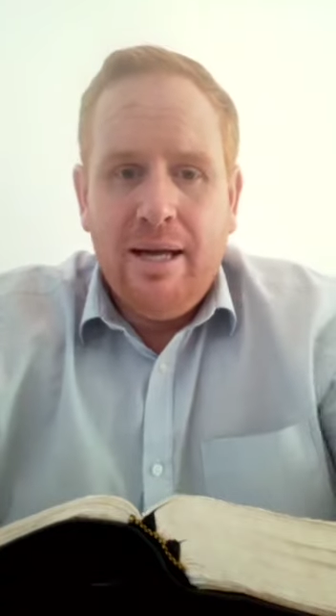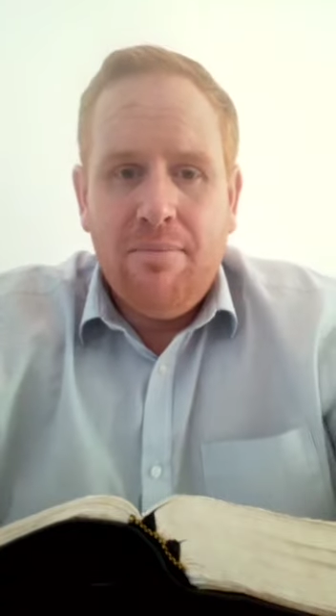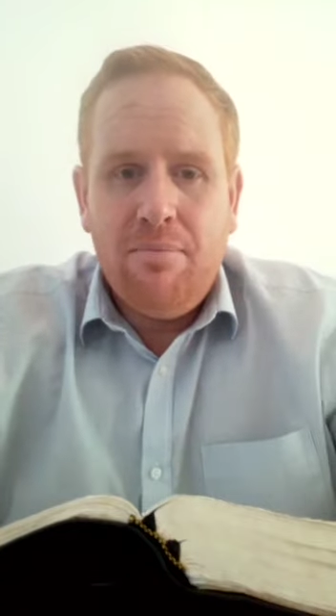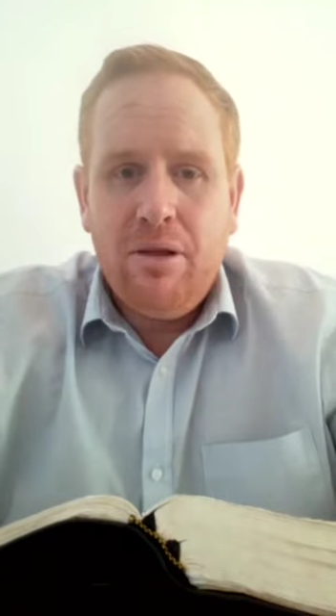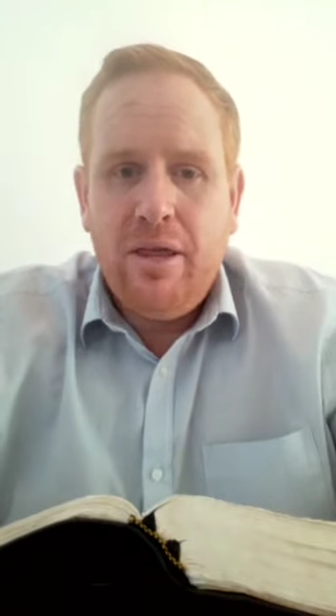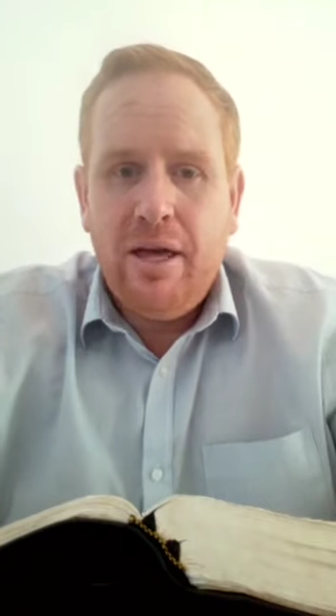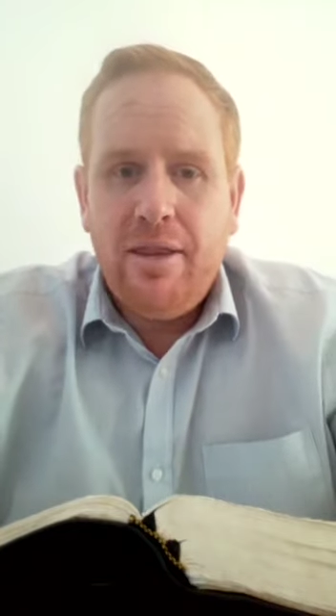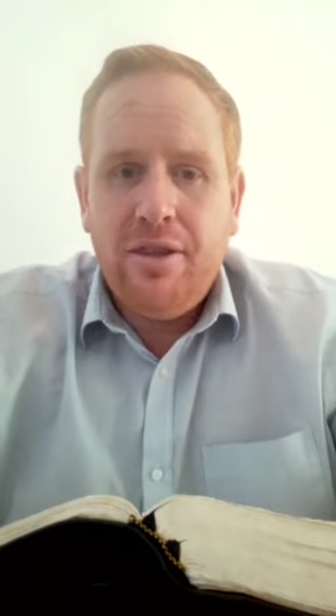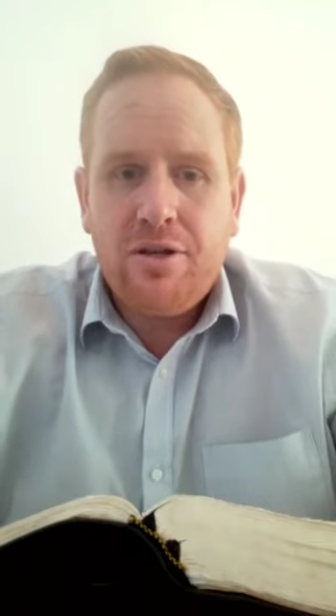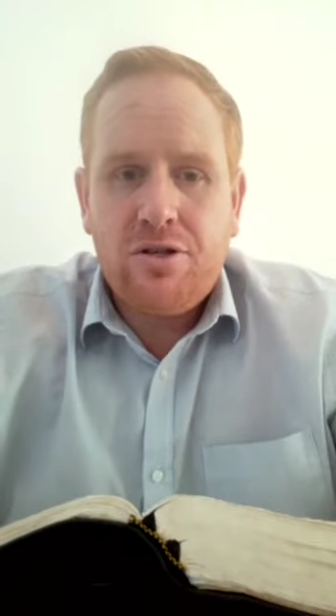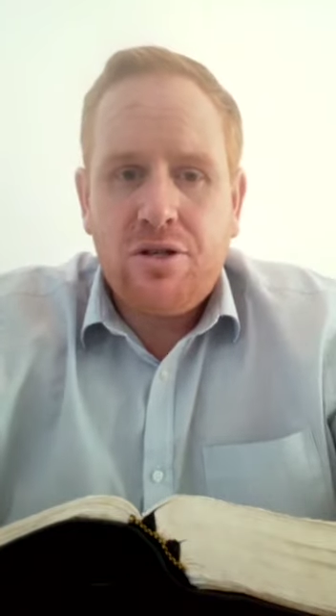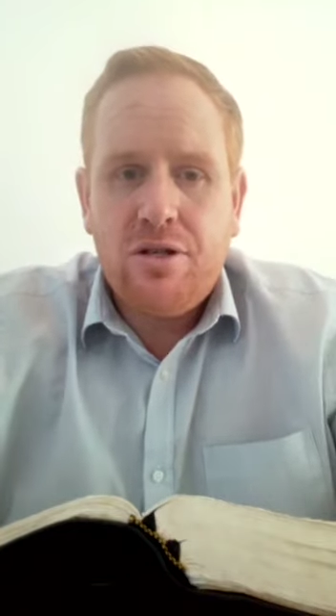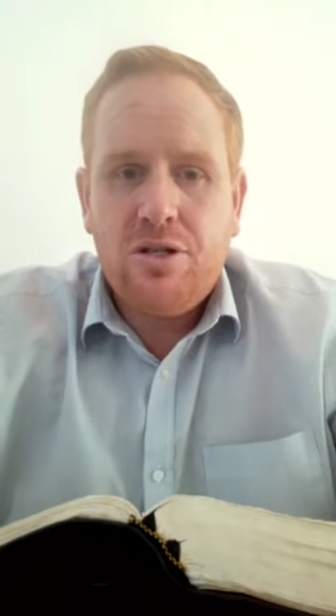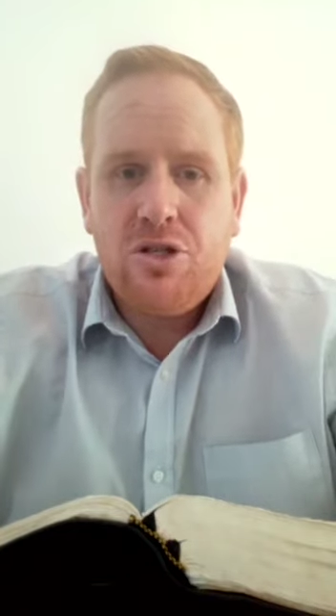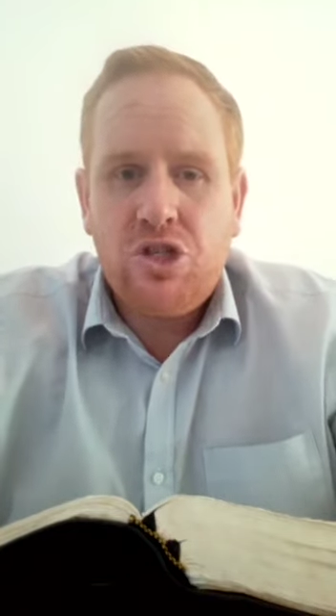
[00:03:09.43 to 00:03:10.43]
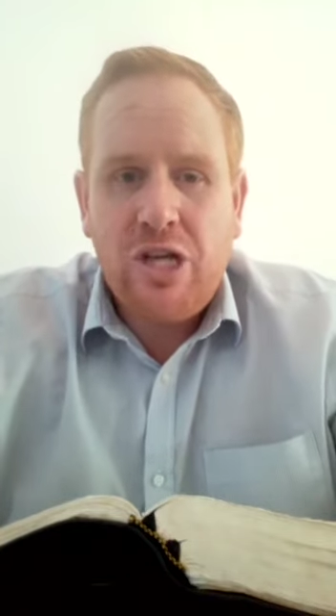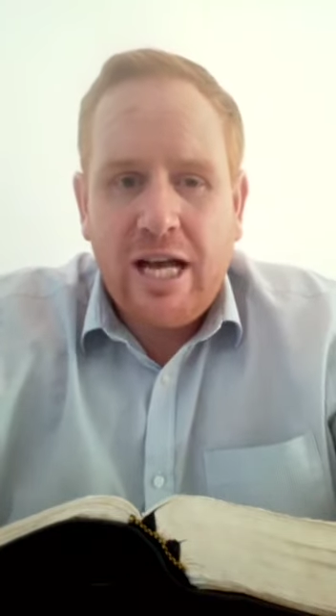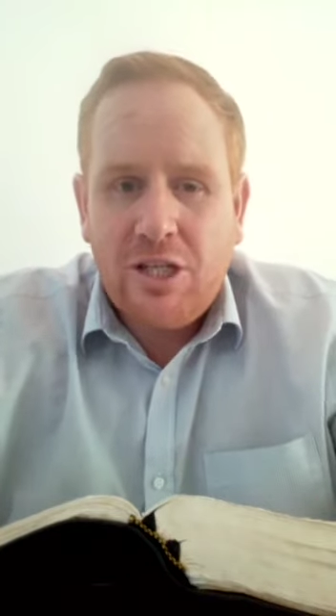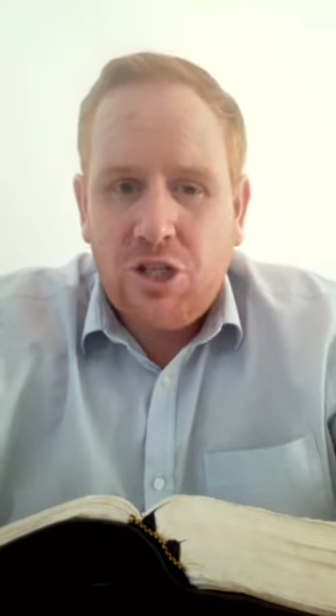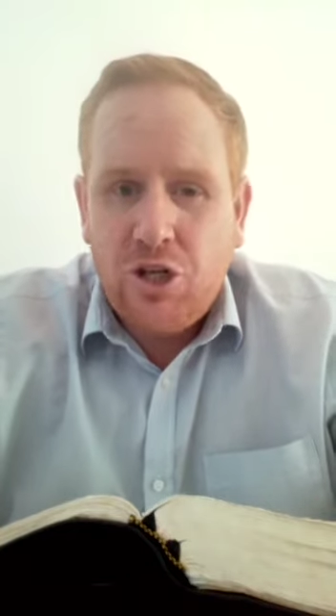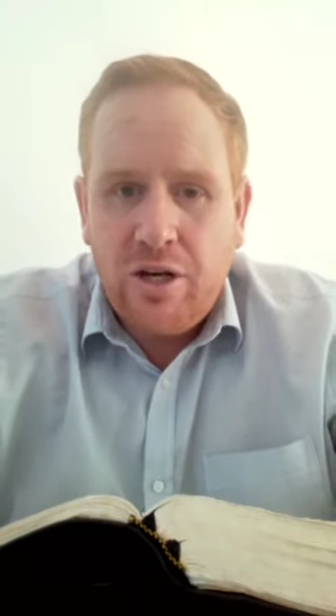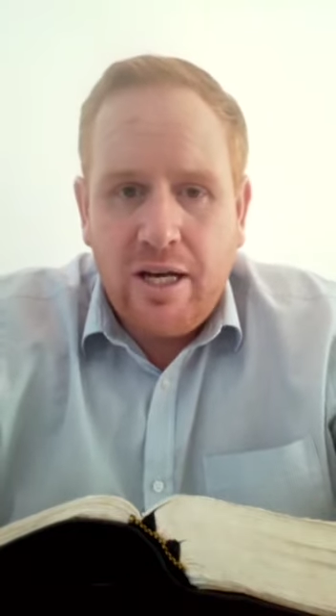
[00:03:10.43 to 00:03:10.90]
But then there's
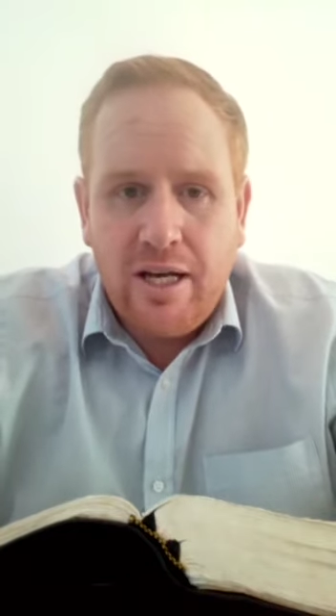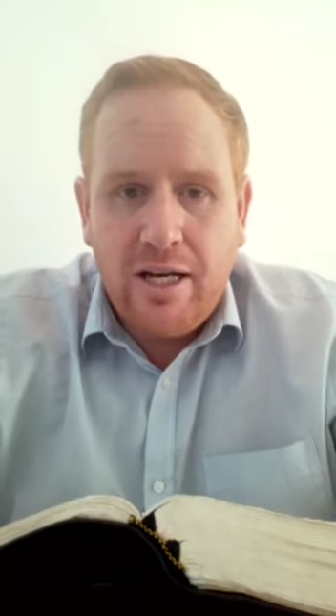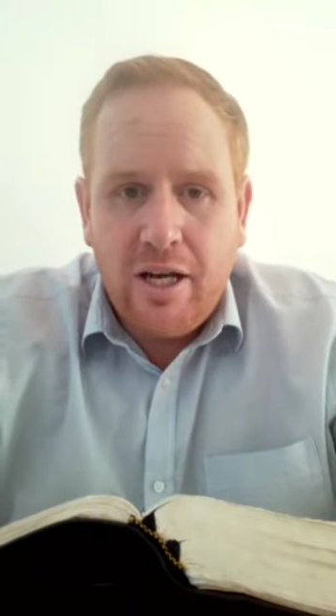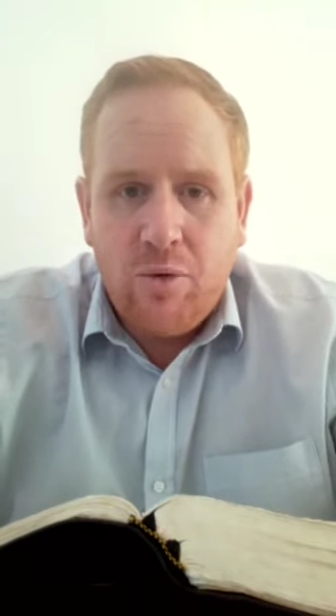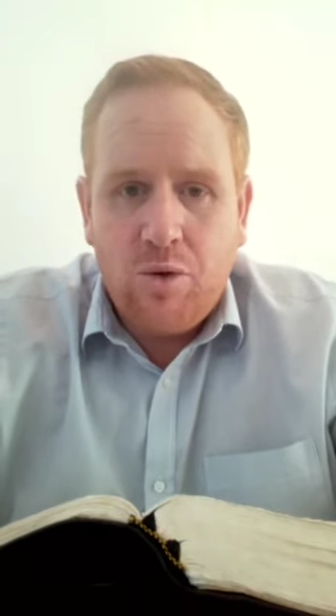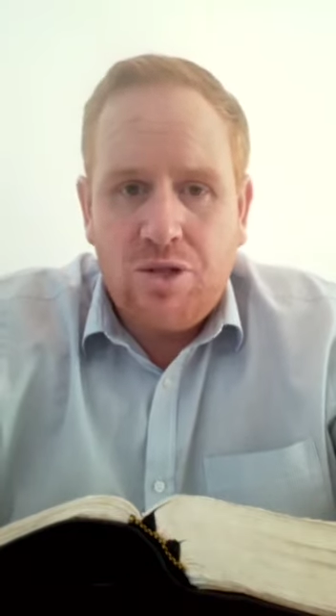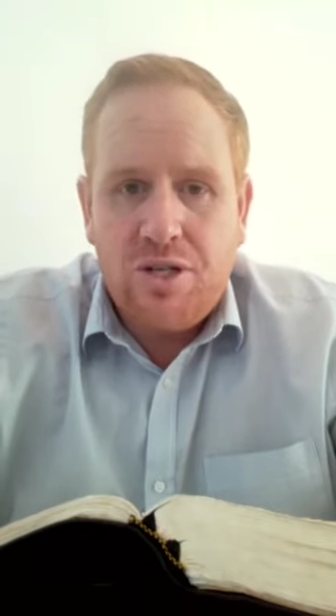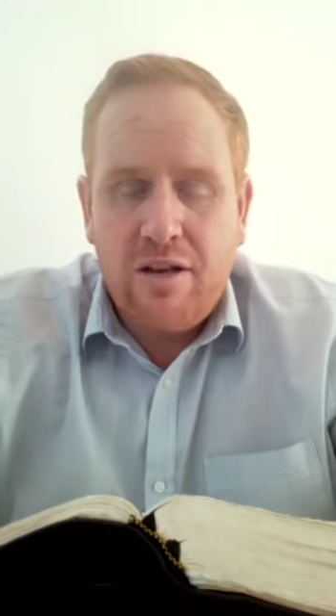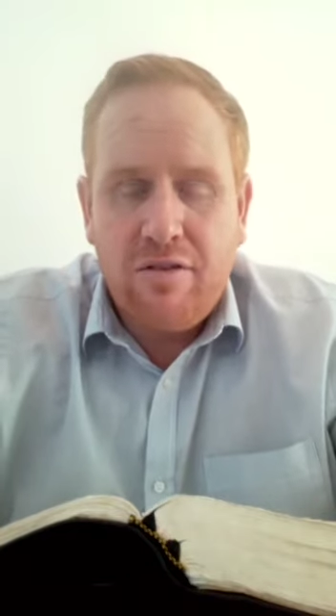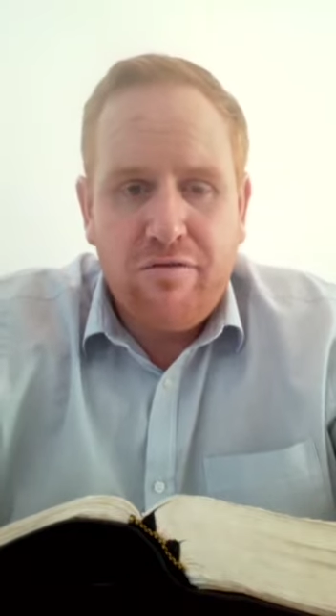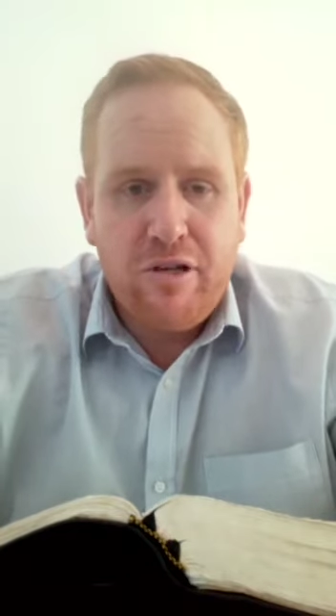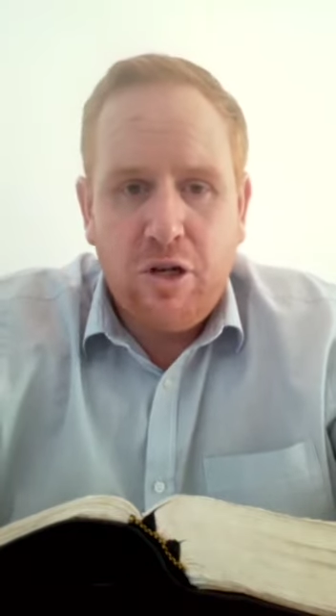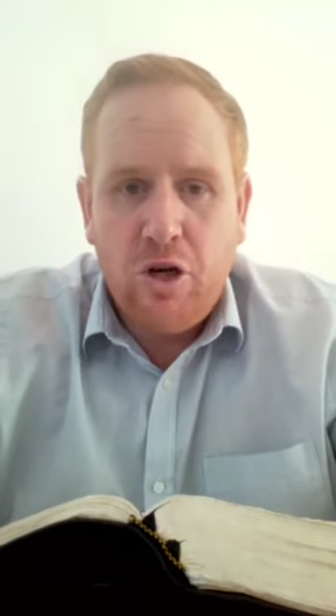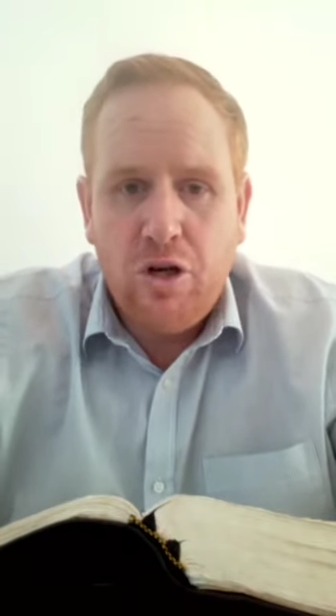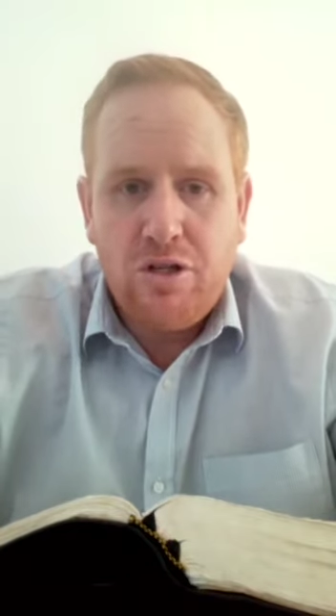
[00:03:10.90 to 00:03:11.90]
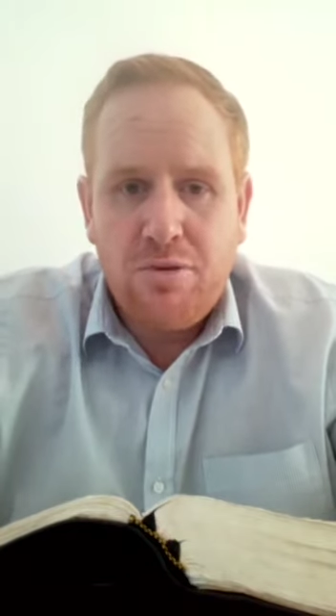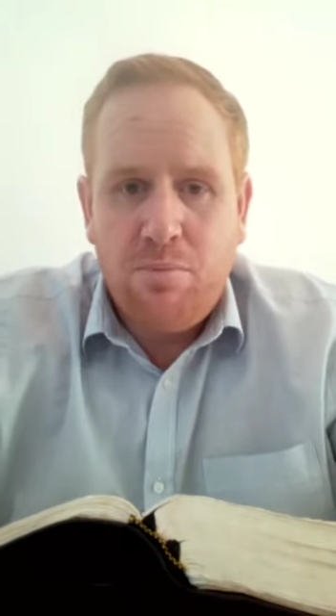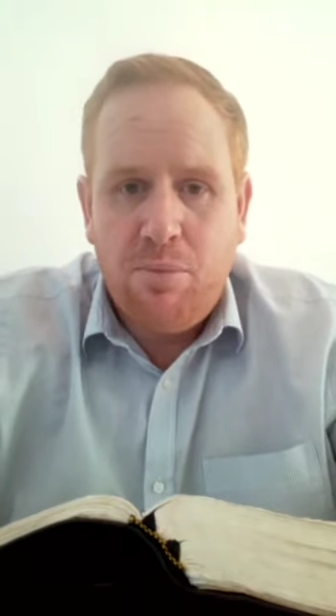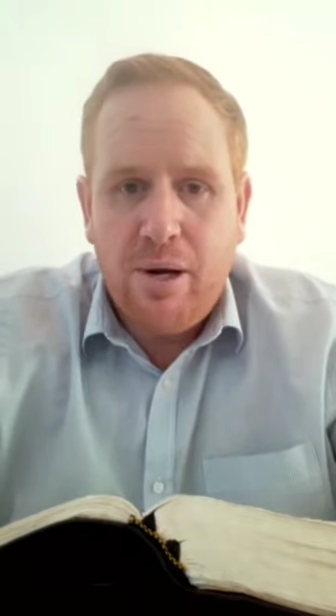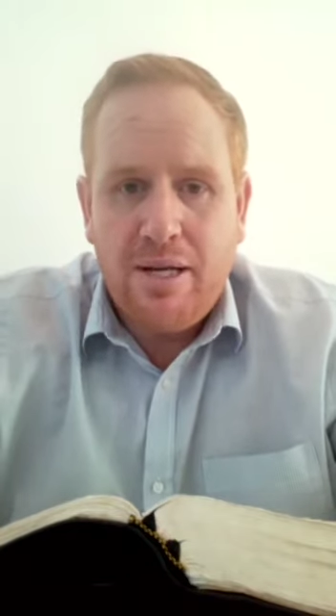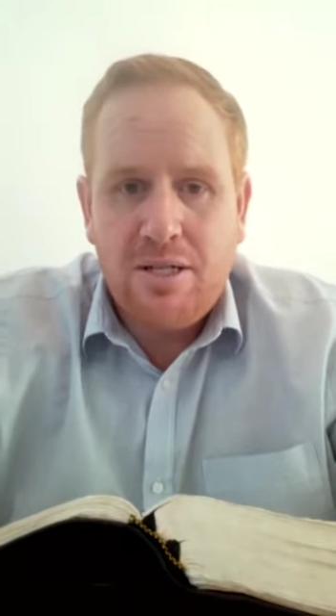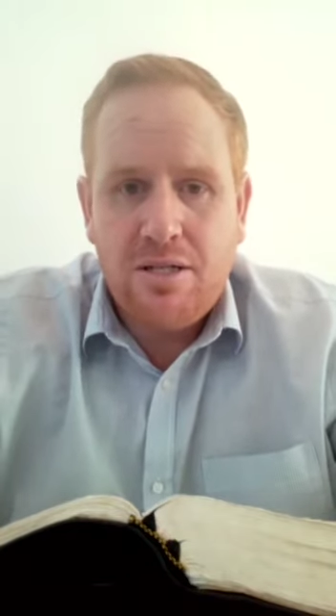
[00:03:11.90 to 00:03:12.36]
saturating ourselves in God's
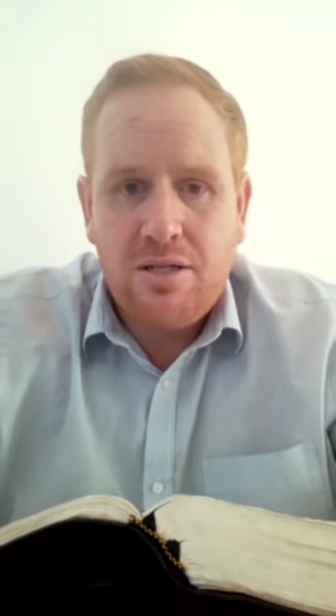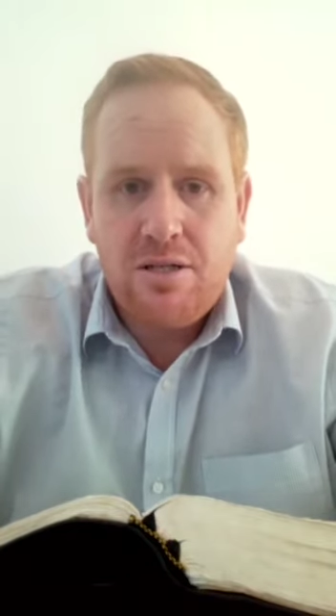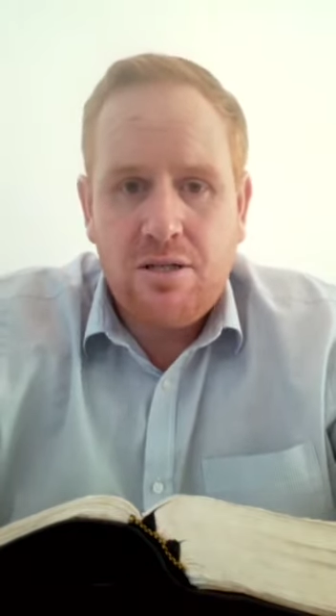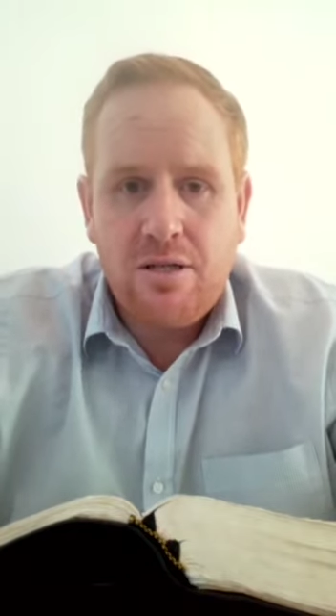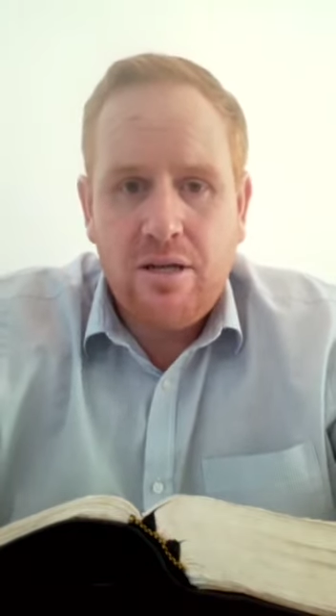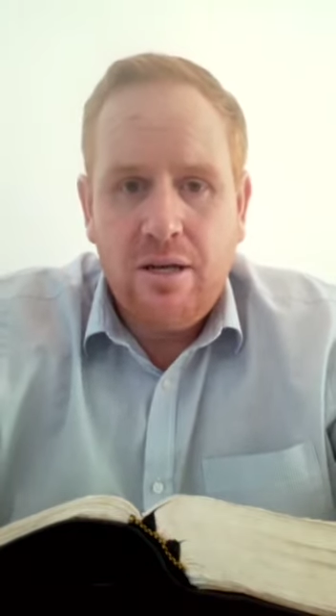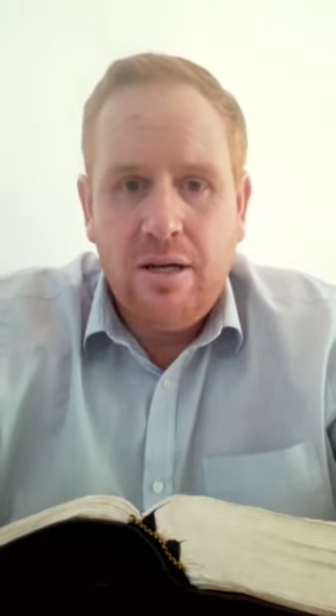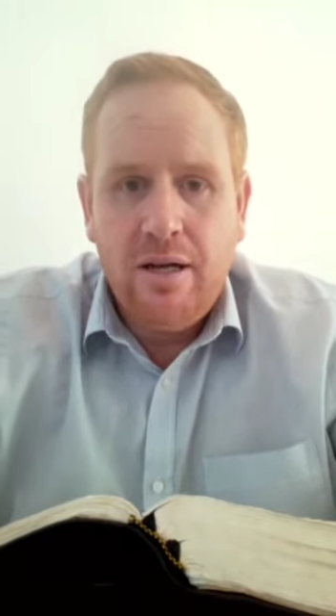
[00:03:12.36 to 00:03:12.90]
presence